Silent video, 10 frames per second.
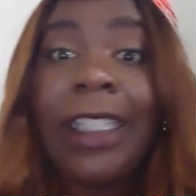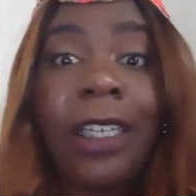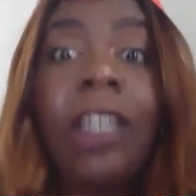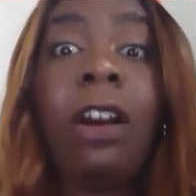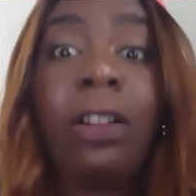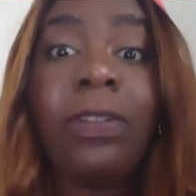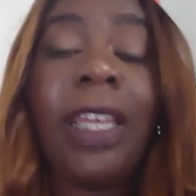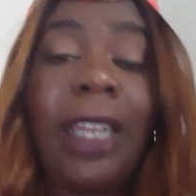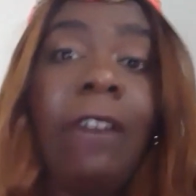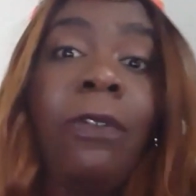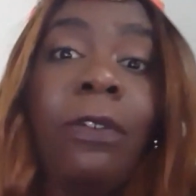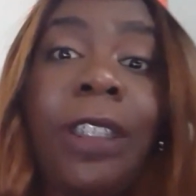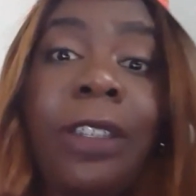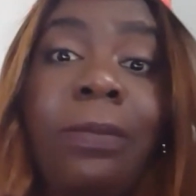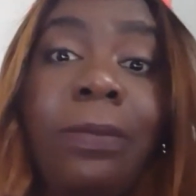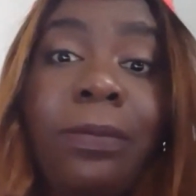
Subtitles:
cut all of that out for you.